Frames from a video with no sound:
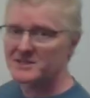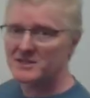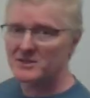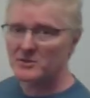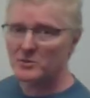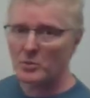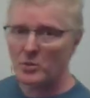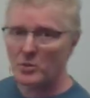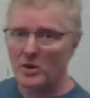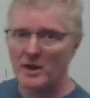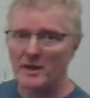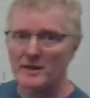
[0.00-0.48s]

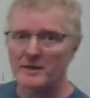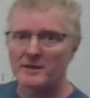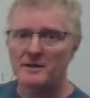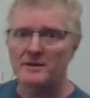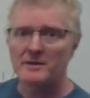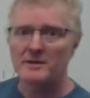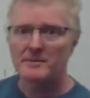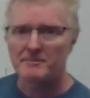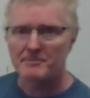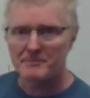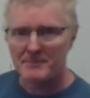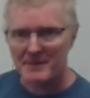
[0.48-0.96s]
than
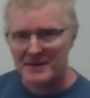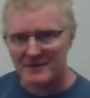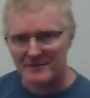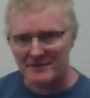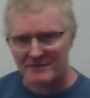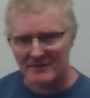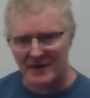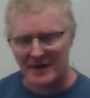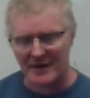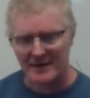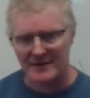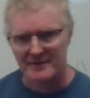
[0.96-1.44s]
1,
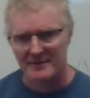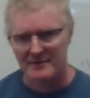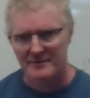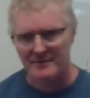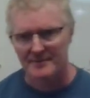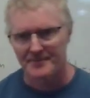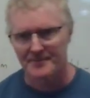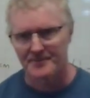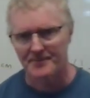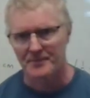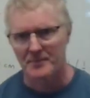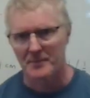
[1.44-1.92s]
minified.
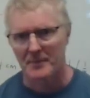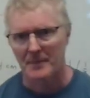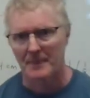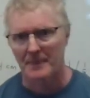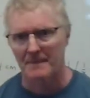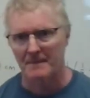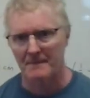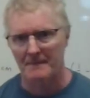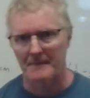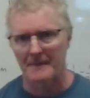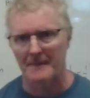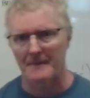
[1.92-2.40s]

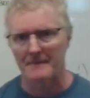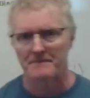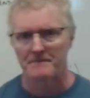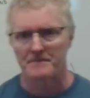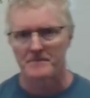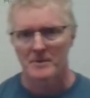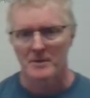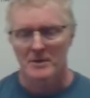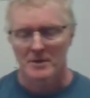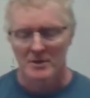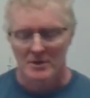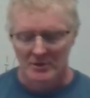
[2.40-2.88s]
Okay?
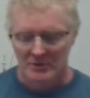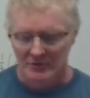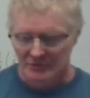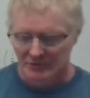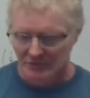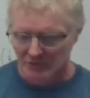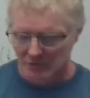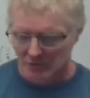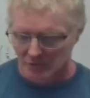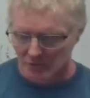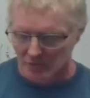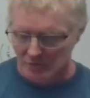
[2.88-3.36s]

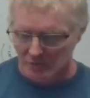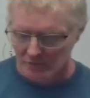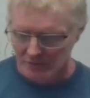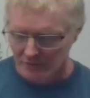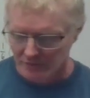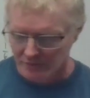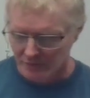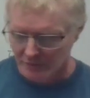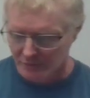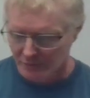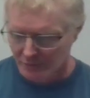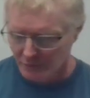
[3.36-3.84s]
So,
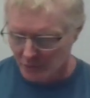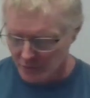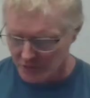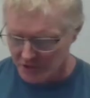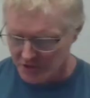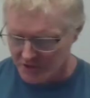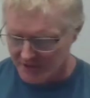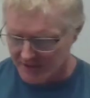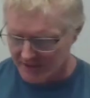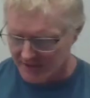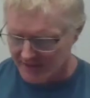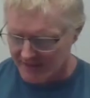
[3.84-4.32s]

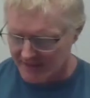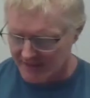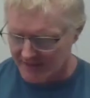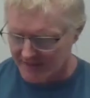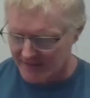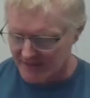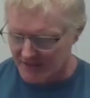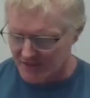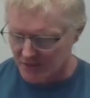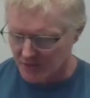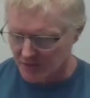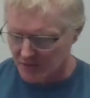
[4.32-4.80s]
fortunately,
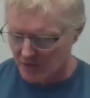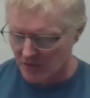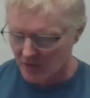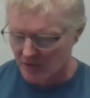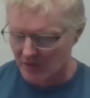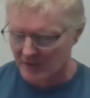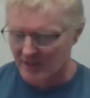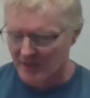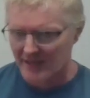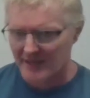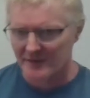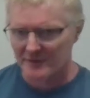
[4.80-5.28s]
these are all
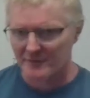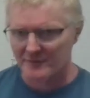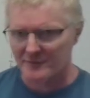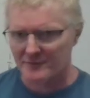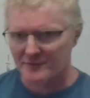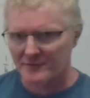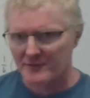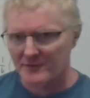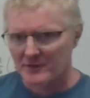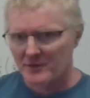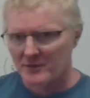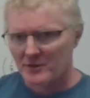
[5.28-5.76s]
kind
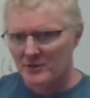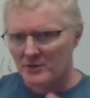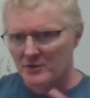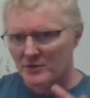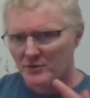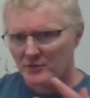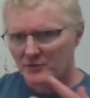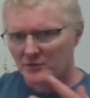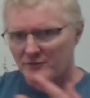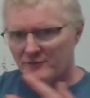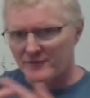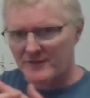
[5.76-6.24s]
of
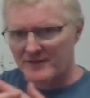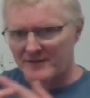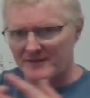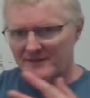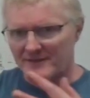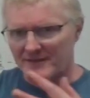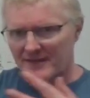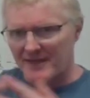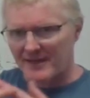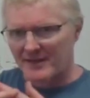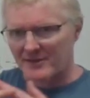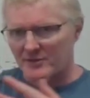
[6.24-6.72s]
fitting
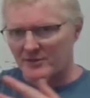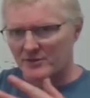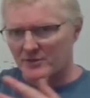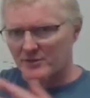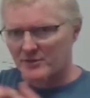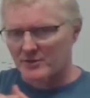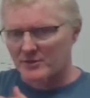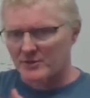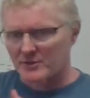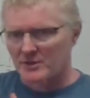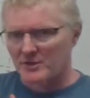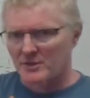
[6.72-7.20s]

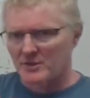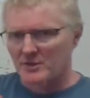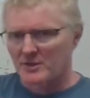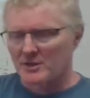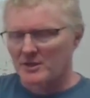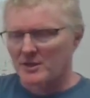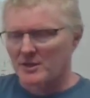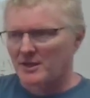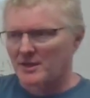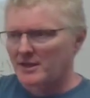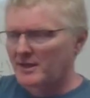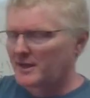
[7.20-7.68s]
together.
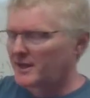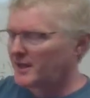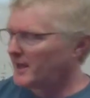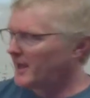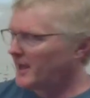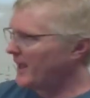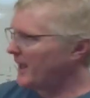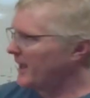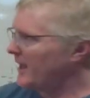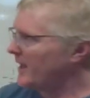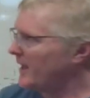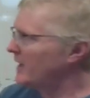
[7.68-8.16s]

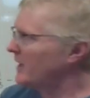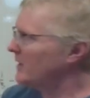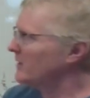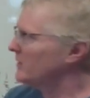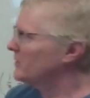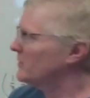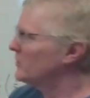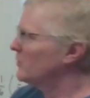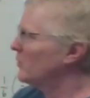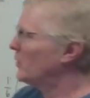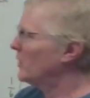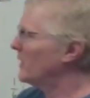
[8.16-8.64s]

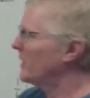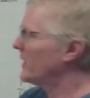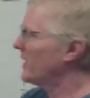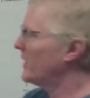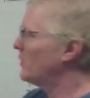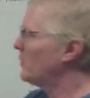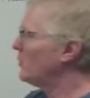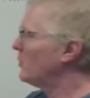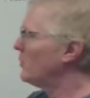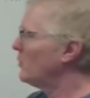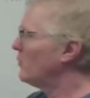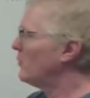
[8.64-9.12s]
And
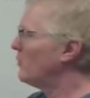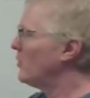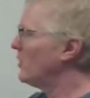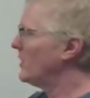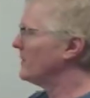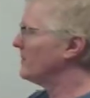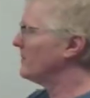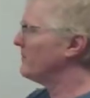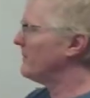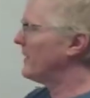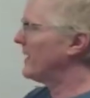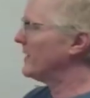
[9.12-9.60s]

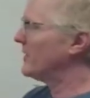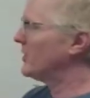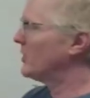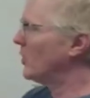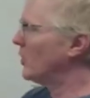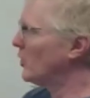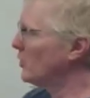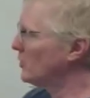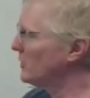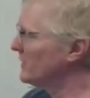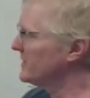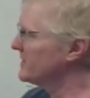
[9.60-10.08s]
what my
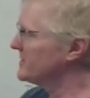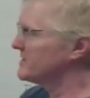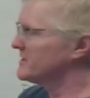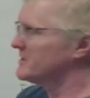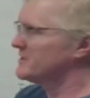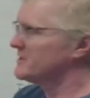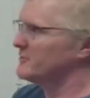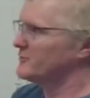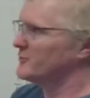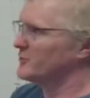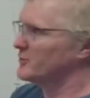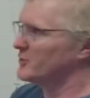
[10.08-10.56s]
goal
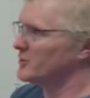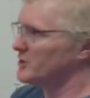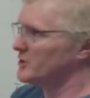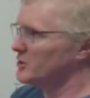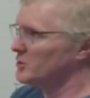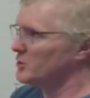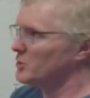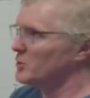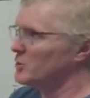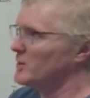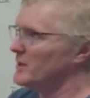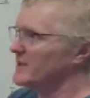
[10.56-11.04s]
is for
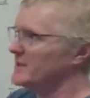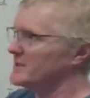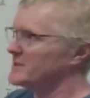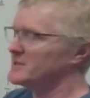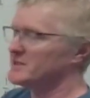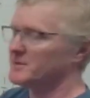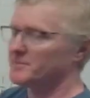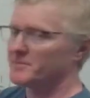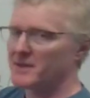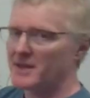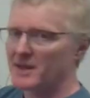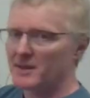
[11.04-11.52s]
you is
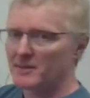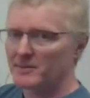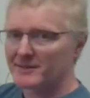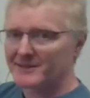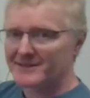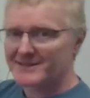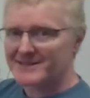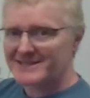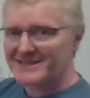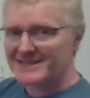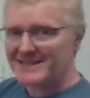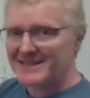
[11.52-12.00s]
to be able
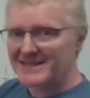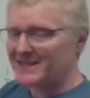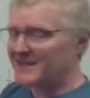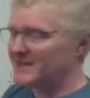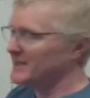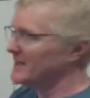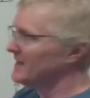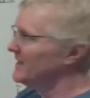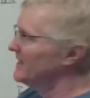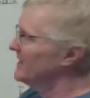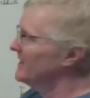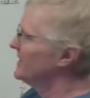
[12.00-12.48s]
to
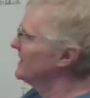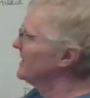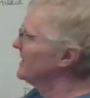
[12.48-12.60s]
see,